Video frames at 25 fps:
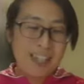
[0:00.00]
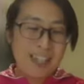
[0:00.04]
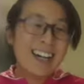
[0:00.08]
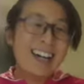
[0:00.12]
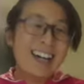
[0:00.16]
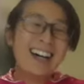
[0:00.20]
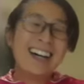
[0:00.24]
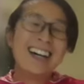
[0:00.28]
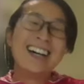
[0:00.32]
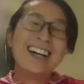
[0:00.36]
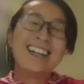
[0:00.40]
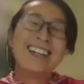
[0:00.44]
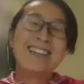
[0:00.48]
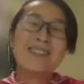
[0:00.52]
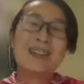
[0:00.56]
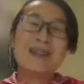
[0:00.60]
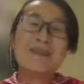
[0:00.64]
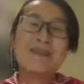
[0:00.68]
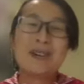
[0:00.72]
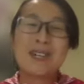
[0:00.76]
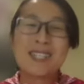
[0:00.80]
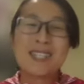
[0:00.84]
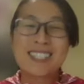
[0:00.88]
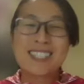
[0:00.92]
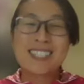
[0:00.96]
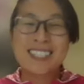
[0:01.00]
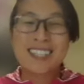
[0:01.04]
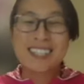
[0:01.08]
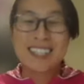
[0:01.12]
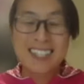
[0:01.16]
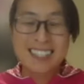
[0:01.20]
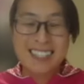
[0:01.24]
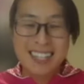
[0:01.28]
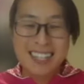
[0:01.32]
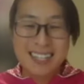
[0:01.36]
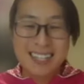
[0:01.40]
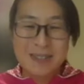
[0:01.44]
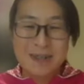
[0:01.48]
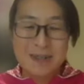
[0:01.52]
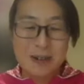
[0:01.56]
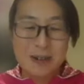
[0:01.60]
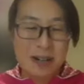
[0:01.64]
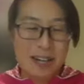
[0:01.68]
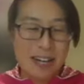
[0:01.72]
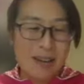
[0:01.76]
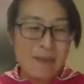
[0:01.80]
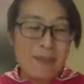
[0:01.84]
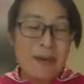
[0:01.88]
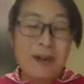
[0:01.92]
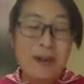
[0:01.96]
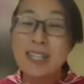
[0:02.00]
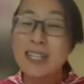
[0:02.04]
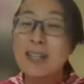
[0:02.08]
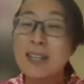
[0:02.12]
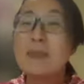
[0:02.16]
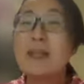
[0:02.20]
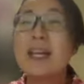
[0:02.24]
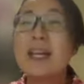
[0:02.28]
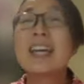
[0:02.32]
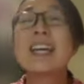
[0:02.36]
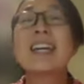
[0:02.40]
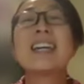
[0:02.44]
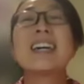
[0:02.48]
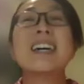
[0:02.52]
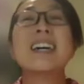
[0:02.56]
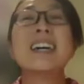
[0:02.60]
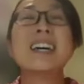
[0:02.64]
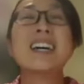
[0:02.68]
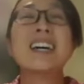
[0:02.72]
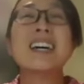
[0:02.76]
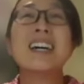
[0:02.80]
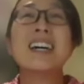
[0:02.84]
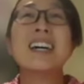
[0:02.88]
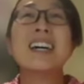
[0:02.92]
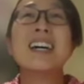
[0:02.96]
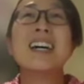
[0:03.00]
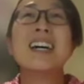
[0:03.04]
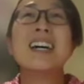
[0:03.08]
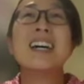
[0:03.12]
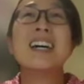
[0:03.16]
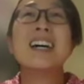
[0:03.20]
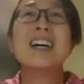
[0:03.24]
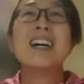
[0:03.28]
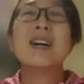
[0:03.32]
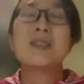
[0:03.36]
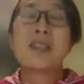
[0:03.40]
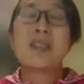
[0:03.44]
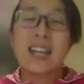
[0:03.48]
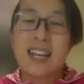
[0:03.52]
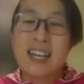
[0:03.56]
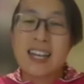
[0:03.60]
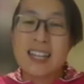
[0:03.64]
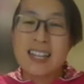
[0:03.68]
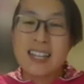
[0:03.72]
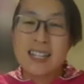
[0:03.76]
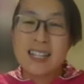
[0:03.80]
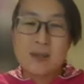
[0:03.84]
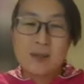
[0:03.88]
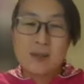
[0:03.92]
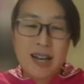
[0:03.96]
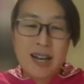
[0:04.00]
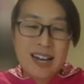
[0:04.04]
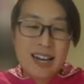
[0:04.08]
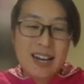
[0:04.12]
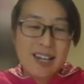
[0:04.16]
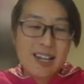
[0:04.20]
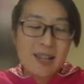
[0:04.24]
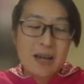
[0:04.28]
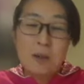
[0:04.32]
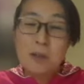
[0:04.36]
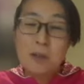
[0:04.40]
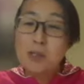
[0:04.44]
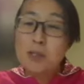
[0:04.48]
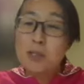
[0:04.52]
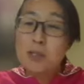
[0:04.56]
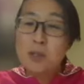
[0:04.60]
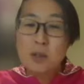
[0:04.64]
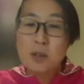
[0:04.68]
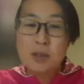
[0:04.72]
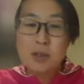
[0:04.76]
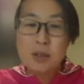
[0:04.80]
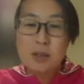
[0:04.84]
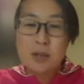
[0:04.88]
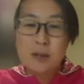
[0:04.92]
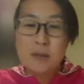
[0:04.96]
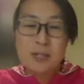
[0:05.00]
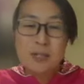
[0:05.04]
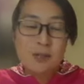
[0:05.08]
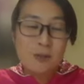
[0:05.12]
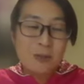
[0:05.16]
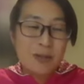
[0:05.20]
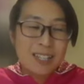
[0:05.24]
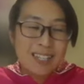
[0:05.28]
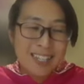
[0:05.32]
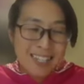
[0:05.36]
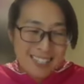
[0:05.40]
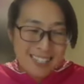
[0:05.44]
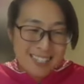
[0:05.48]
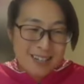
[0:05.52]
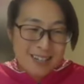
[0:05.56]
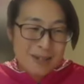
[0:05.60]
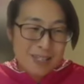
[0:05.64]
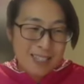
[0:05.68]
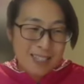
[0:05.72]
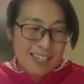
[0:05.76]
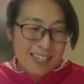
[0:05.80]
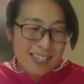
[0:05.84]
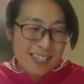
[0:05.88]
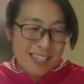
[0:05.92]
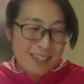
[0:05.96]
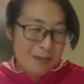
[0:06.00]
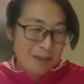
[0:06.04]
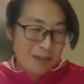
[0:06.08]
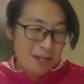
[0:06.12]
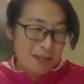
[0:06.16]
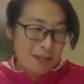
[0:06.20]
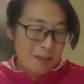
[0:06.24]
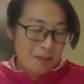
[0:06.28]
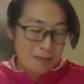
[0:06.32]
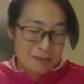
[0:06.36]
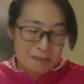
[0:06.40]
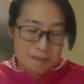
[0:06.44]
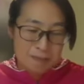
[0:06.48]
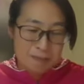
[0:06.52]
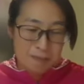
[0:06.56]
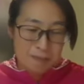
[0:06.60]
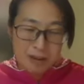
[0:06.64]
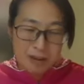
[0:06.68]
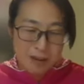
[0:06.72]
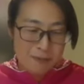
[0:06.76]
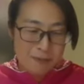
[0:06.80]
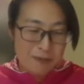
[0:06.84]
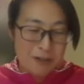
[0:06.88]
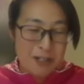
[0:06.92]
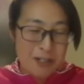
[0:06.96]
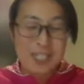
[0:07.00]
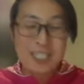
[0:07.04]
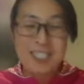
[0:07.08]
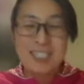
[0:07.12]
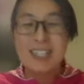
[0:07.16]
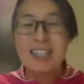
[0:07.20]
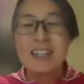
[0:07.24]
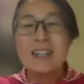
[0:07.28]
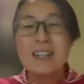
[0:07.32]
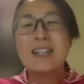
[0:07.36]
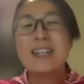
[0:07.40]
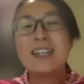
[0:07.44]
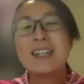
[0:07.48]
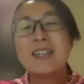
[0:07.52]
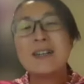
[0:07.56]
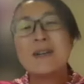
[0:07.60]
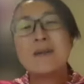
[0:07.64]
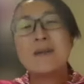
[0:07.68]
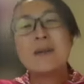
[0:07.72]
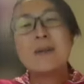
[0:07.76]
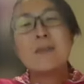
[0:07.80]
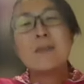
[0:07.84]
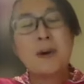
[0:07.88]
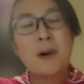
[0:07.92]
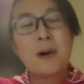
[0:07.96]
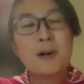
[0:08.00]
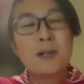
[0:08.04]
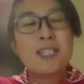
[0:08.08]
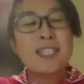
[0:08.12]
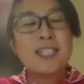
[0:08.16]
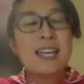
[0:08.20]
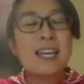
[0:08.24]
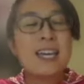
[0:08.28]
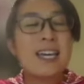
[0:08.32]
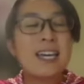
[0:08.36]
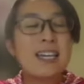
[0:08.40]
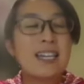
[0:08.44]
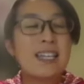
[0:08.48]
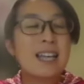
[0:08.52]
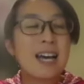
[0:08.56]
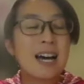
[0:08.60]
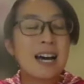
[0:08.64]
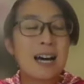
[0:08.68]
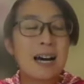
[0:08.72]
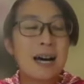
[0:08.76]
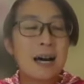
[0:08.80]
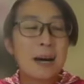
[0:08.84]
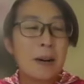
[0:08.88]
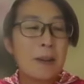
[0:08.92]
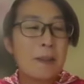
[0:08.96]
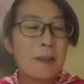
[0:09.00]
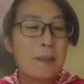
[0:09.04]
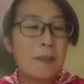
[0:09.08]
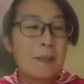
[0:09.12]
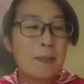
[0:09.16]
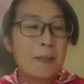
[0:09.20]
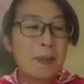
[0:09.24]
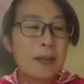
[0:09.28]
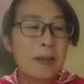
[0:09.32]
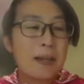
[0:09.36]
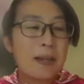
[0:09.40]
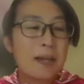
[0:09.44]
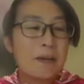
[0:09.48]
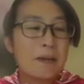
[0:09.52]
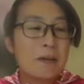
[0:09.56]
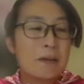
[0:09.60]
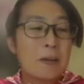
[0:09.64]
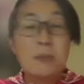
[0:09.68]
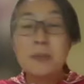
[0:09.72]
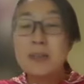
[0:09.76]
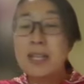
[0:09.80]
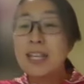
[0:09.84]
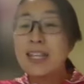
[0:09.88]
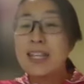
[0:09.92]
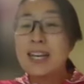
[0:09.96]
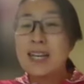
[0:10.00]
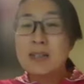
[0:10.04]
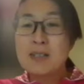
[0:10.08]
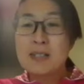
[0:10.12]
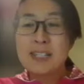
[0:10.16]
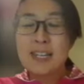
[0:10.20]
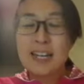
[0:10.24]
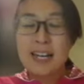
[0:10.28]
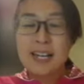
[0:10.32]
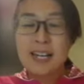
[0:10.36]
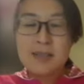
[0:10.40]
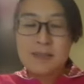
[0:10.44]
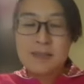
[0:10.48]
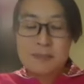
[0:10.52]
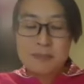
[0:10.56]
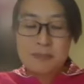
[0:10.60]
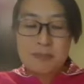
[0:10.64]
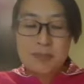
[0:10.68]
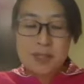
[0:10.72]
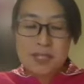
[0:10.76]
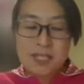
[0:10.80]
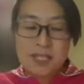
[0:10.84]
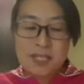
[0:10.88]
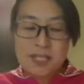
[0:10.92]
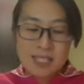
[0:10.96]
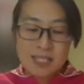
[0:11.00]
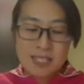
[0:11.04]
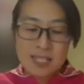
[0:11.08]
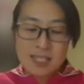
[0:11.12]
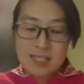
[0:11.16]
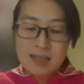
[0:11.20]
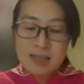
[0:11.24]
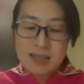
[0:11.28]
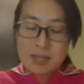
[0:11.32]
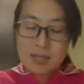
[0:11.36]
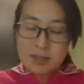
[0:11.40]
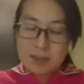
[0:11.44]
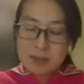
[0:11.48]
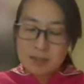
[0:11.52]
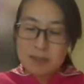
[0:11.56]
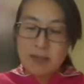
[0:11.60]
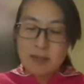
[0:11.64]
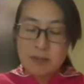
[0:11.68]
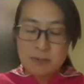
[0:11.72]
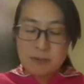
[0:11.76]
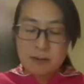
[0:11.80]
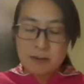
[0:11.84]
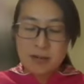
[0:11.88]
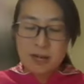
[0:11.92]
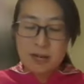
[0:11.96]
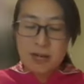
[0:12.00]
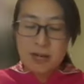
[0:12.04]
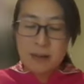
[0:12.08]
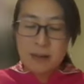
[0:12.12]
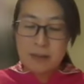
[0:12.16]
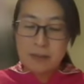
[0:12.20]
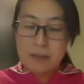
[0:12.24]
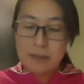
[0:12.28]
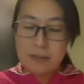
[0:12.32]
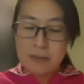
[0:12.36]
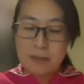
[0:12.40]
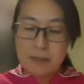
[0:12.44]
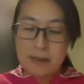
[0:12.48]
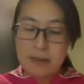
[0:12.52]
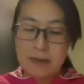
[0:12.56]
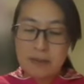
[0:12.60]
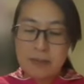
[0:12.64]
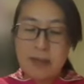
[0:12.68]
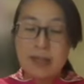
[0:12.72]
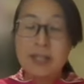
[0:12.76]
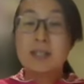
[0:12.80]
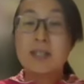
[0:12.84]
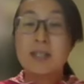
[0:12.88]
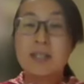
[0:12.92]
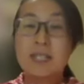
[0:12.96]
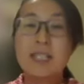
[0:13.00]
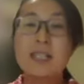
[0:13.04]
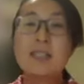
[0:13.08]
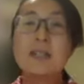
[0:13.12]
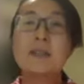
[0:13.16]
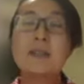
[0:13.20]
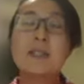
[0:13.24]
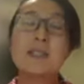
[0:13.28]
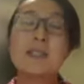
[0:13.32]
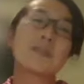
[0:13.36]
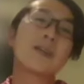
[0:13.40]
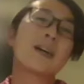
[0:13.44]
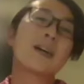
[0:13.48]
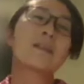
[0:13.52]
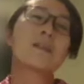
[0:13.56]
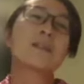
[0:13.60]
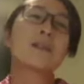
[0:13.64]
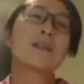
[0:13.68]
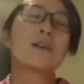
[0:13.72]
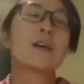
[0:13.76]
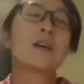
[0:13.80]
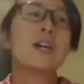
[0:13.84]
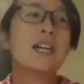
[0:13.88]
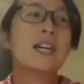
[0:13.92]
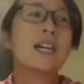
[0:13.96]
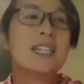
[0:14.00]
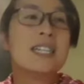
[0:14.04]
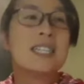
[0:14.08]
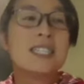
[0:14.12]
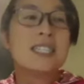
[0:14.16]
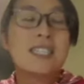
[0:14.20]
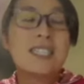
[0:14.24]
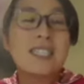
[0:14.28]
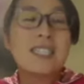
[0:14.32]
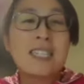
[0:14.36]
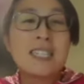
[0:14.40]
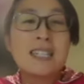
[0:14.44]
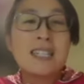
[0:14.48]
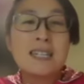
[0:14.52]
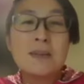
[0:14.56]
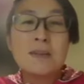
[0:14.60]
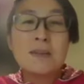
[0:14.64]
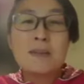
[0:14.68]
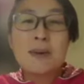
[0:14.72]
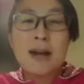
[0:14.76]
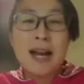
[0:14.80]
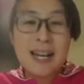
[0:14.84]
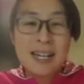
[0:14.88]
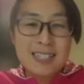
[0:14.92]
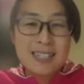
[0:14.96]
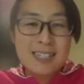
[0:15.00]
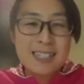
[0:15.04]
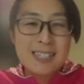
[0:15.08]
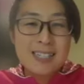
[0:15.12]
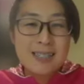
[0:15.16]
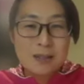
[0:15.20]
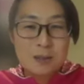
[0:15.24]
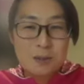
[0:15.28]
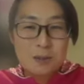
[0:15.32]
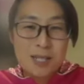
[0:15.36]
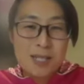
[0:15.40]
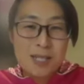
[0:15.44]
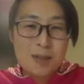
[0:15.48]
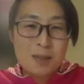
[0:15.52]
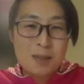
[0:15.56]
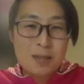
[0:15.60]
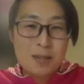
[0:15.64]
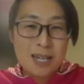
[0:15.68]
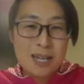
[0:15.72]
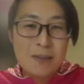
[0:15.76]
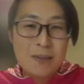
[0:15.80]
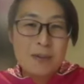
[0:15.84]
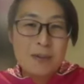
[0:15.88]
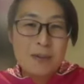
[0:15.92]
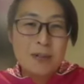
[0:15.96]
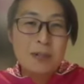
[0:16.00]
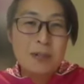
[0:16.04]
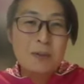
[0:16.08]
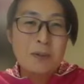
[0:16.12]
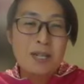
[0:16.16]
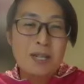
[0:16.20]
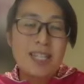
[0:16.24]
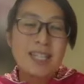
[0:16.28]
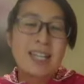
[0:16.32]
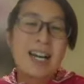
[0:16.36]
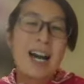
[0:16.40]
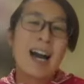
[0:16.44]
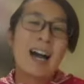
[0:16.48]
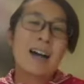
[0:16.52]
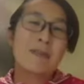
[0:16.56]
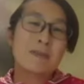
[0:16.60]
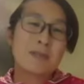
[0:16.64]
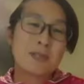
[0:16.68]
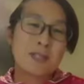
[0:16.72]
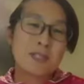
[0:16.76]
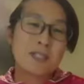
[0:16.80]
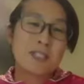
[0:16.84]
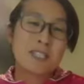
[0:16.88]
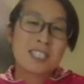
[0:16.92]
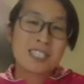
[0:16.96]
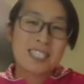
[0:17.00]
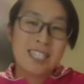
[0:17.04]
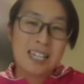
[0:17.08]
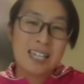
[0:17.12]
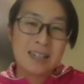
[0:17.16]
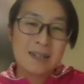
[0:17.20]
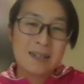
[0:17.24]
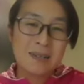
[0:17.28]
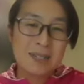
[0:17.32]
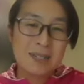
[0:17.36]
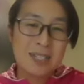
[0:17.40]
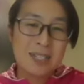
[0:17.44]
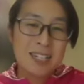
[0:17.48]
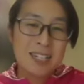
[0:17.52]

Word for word: report's going to take forever. And I'm like, okay, that's right. You know, I was so nervous because it was like one of my first reports. And, um, from then, actually, I she my my um my clinical instructor she practiced with me every week after the shift,